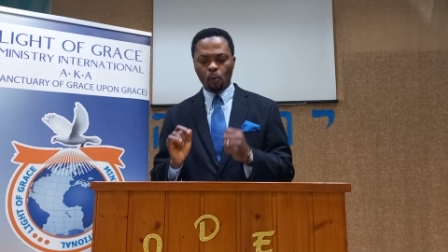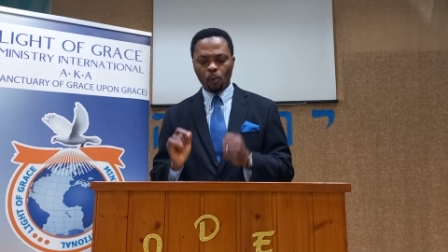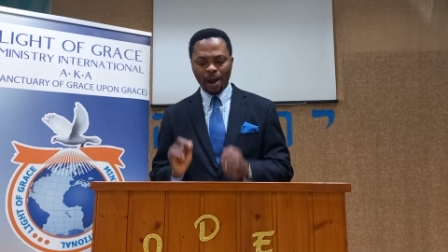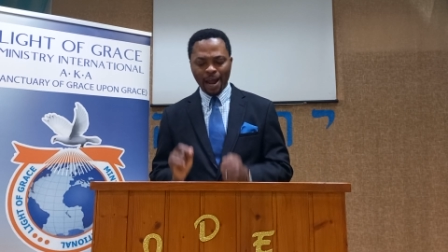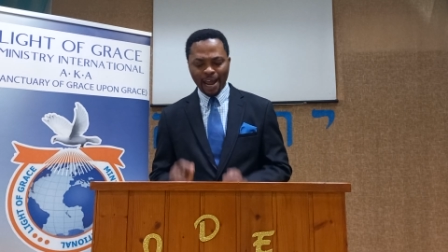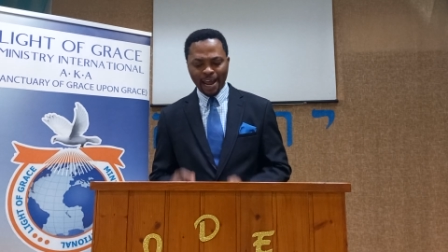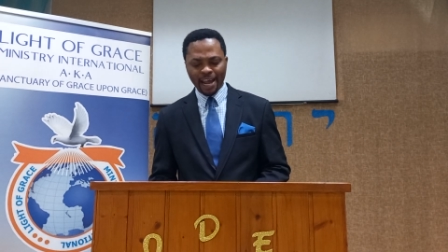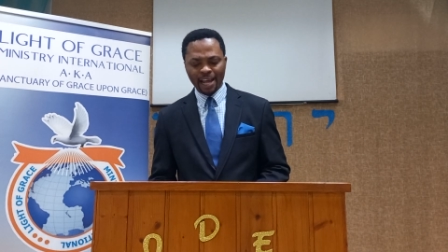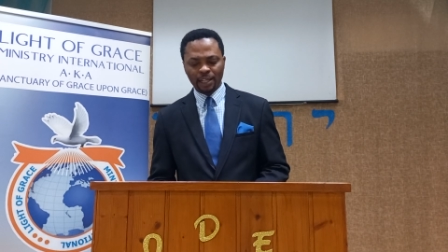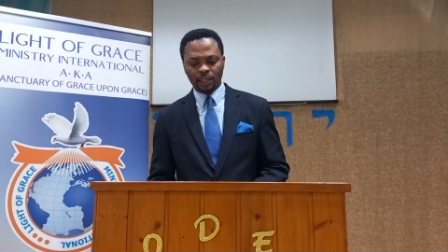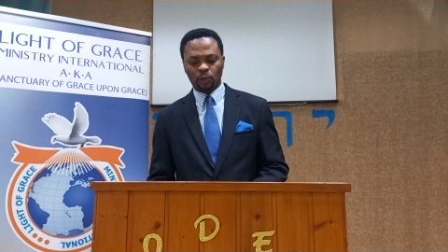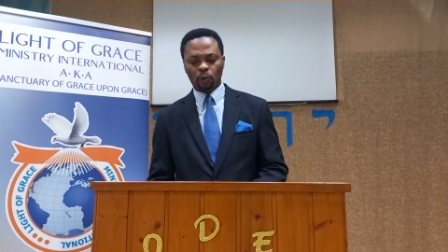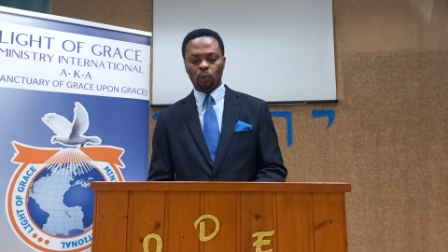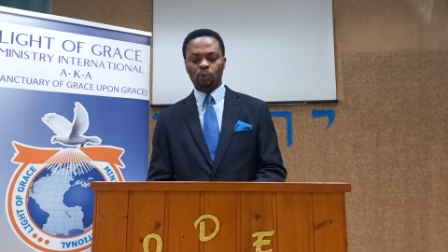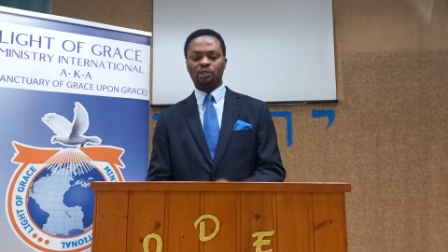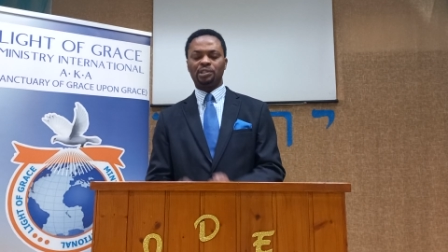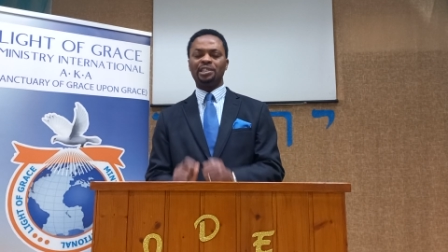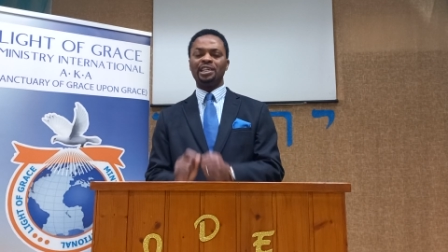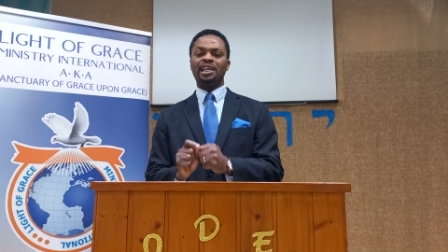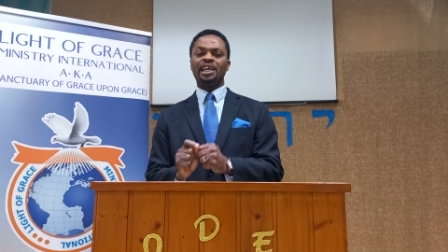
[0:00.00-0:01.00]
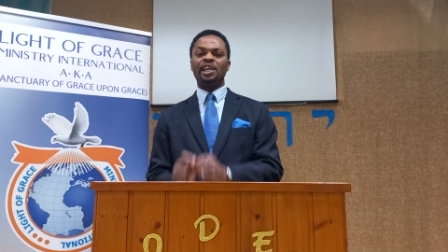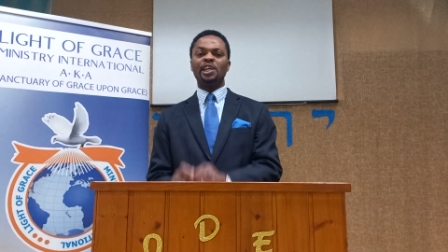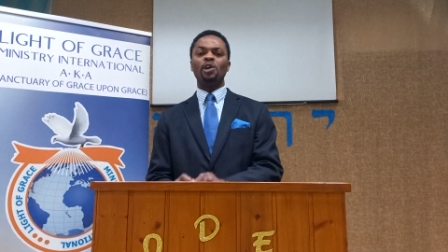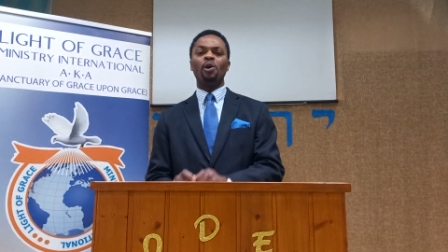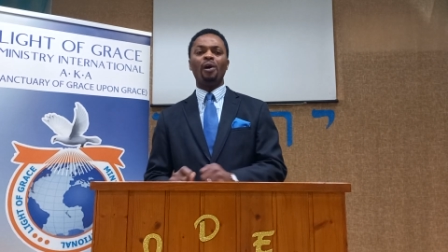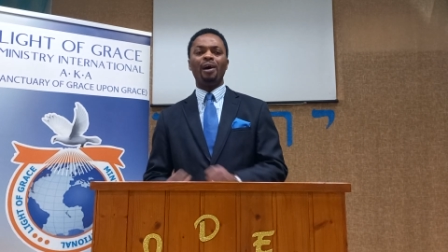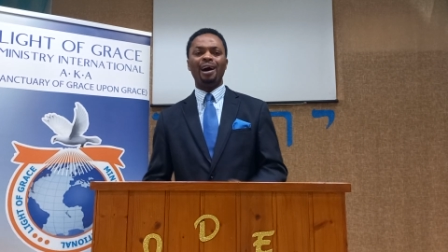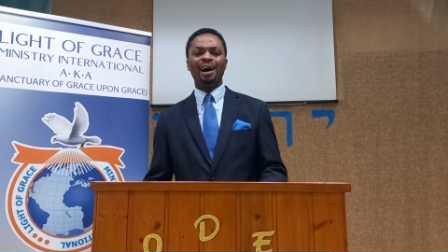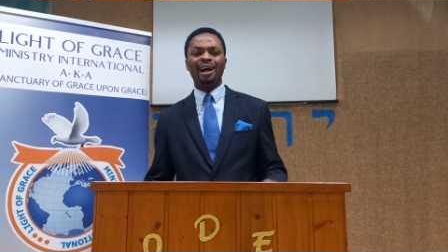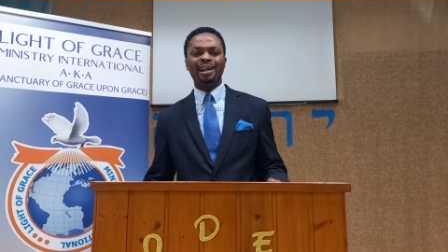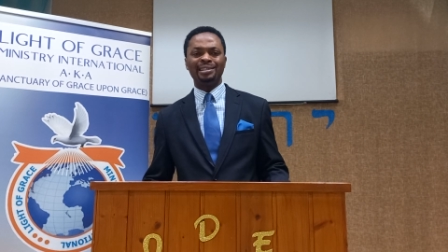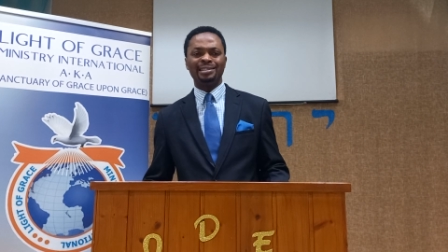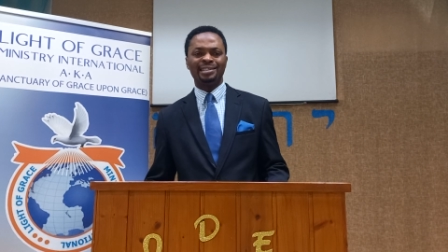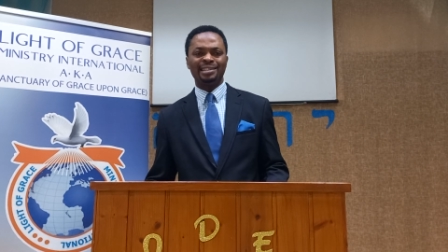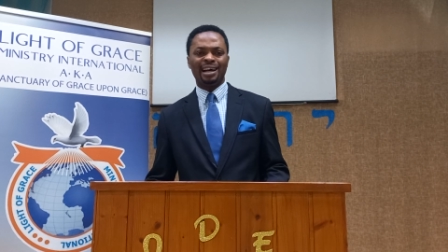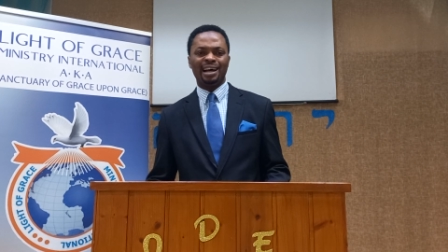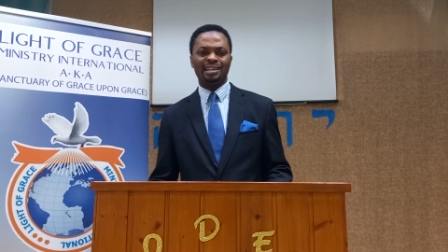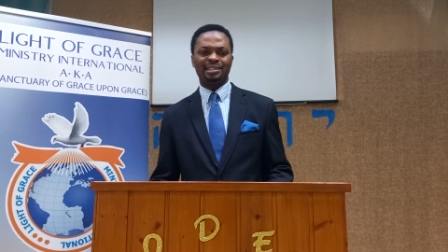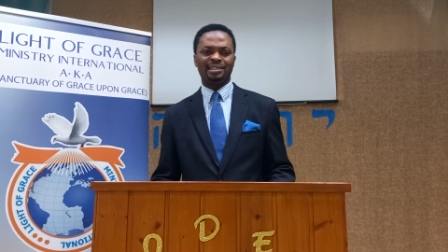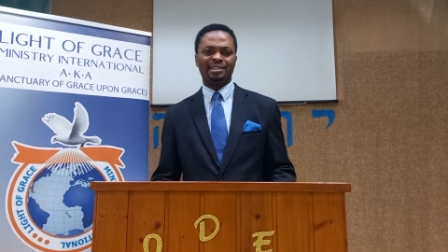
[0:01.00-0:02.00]
way to secure
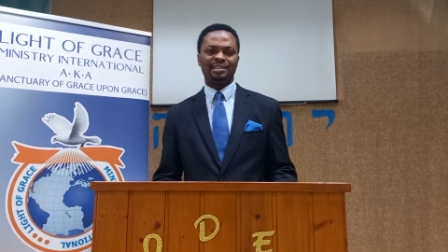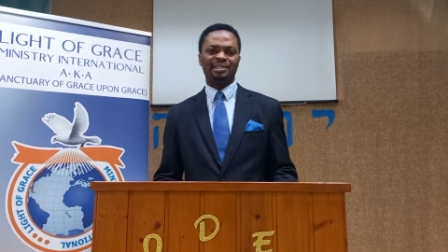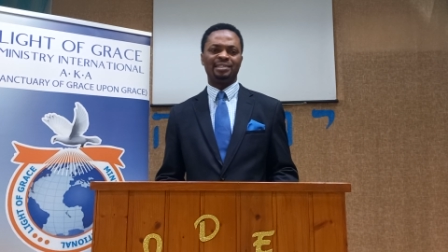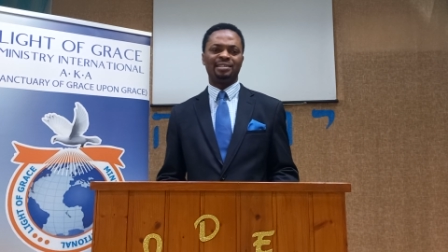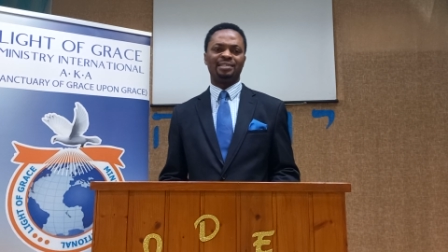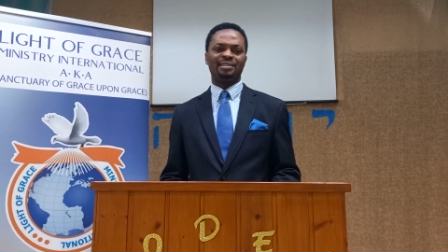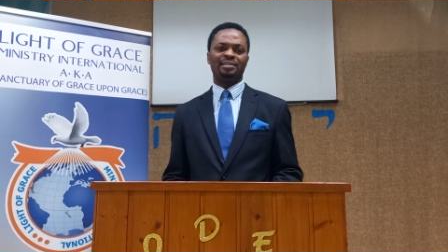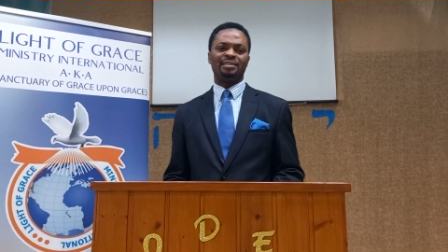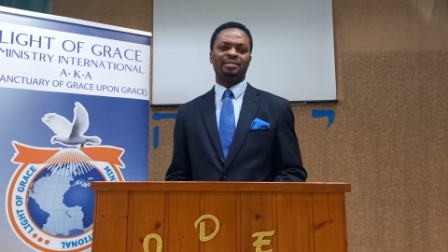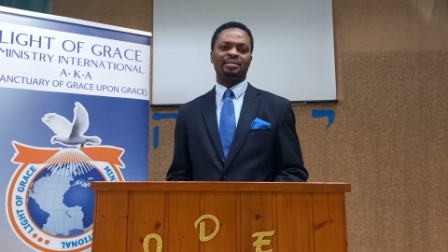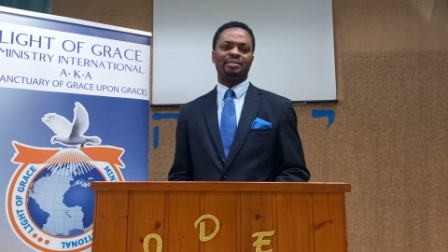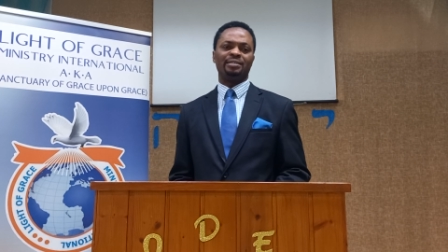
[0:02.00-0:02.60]
answers.